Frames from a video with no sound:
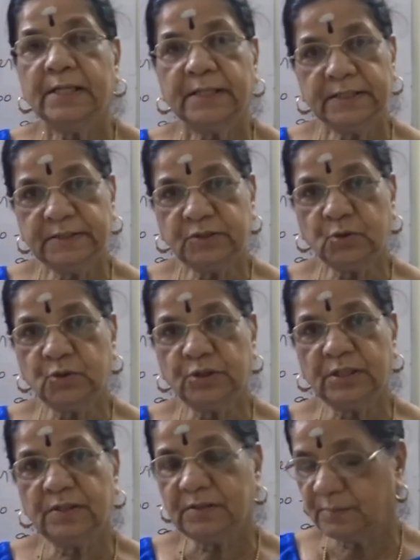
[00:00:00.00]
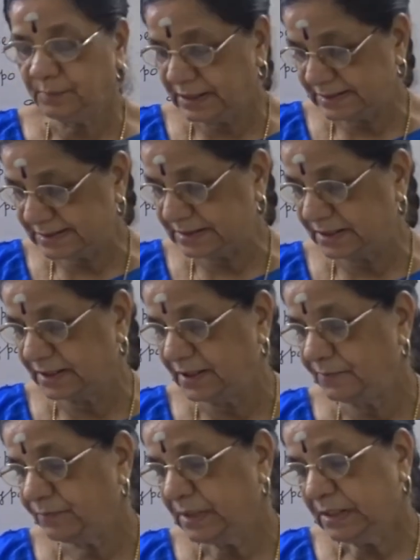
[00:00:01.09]
into the
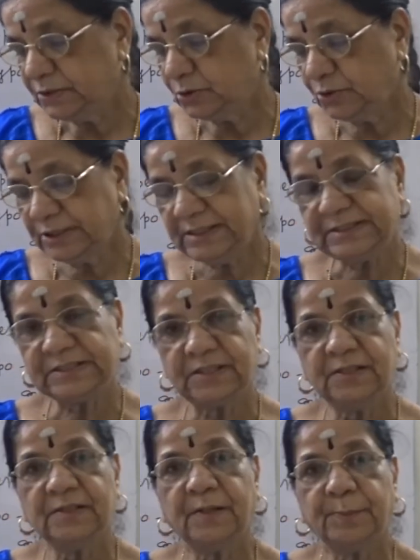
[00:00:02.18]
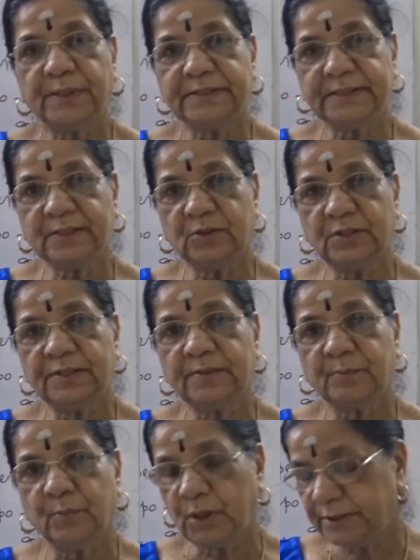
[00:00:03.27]
bloodstream to reach a
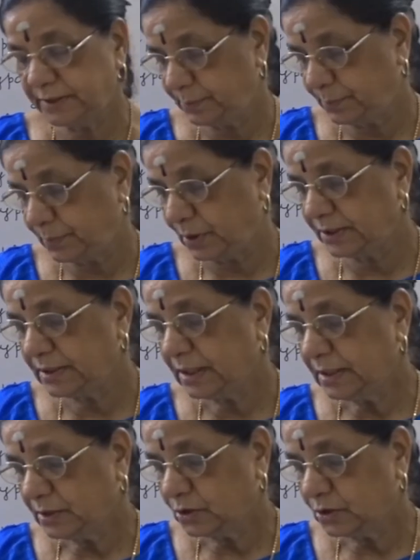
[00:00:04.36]
particular body part